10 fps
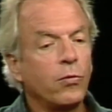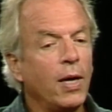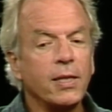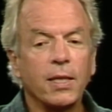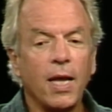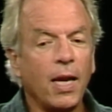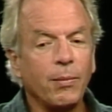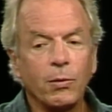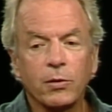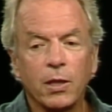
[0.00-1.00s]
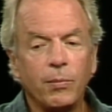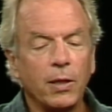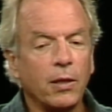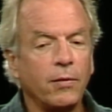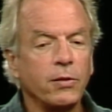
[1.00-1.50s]
Grey's Anatomy was going
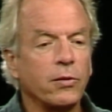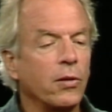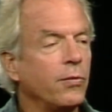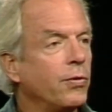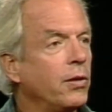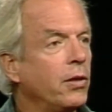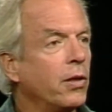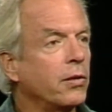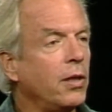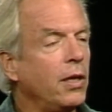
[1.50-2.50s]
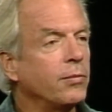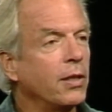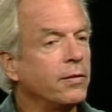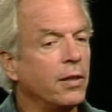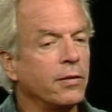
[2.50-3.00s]
to be a cover story for the New York
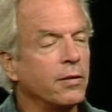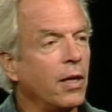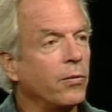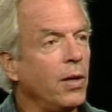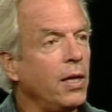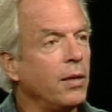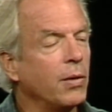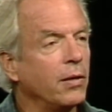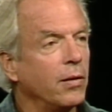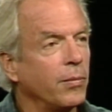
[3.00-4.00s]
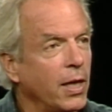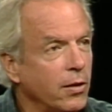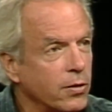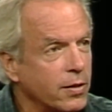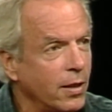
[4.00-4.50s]
Times. I said, it's not ready. My
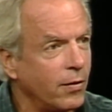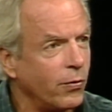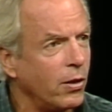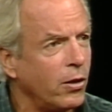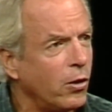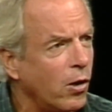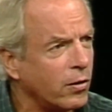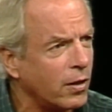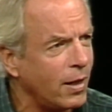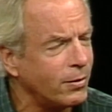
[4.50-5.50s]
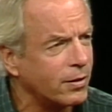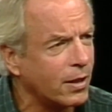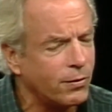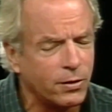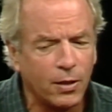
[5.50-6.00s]
agent said, it's for the New York Times, it's
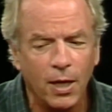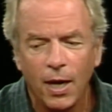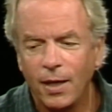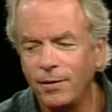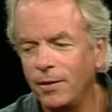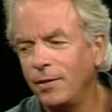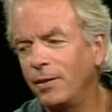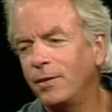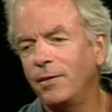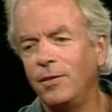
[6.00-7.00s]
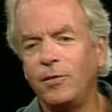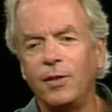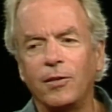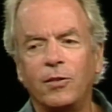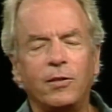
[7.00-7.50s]
a cover story. I said, it doesn't
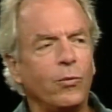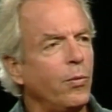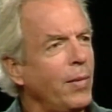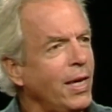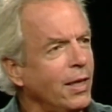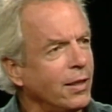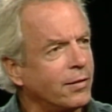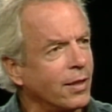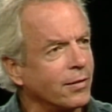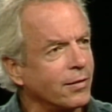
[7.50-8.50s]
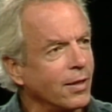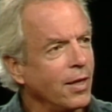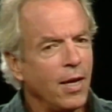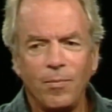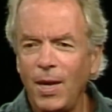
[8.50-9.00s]
exist yet. She said, well, make it exist.
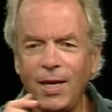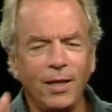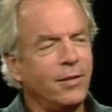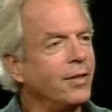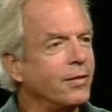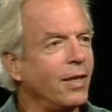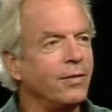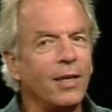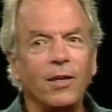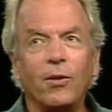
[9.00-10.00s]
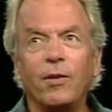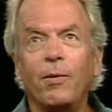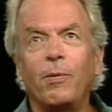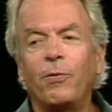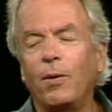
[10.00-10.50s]
Make it exist. I said, I don't
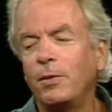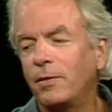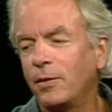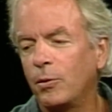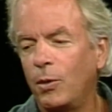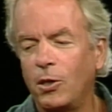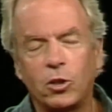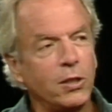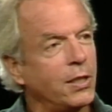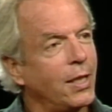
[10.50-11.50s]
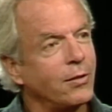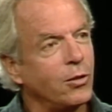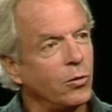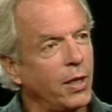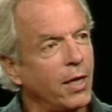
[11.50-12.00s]
have a performance until March. She said,
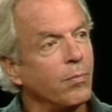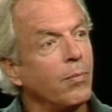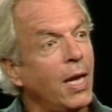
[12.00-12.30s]
that's too late.